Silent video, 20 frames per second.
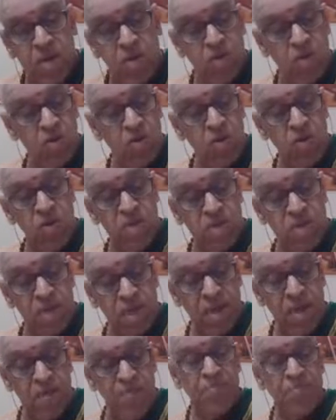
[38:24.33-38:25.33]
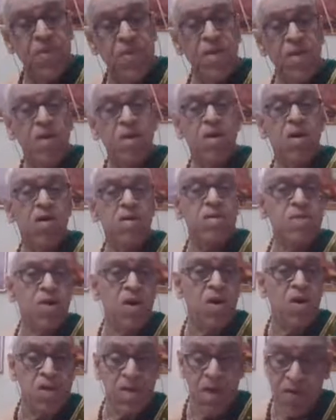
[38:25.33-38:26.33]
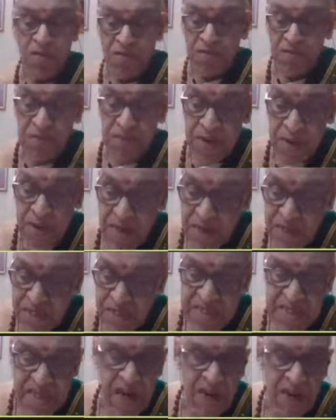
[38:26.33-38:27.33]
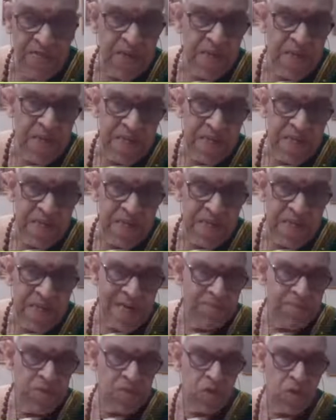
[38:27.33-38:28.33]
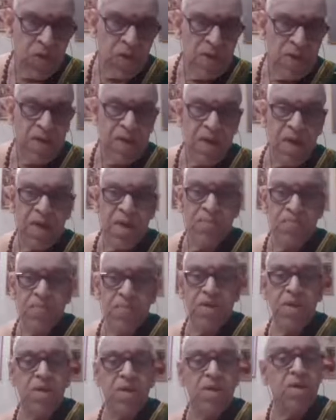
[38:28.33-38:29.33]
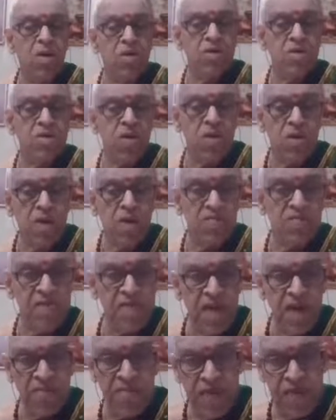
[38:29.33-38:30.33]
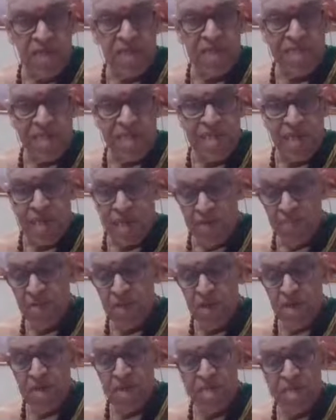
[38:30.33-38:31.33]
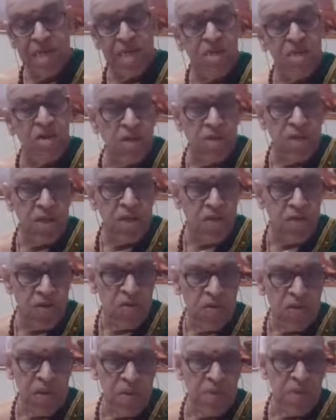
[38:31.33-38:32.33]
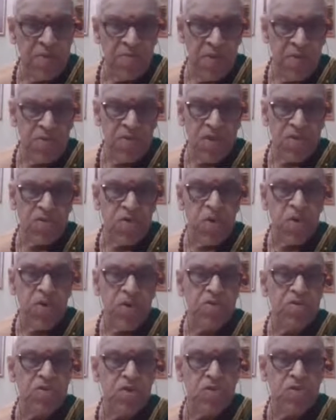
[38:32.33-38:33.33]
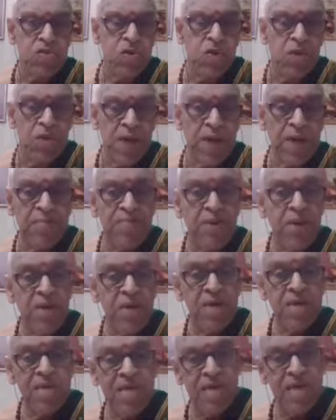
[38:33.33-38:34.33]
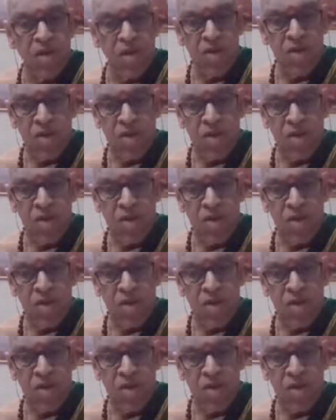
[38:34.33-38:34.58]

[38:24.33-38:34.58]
who is the consort of Kshavana Rishi. Sukanya, consort of Kshavana Rishi, she got into trouble. We will not go into the story. She got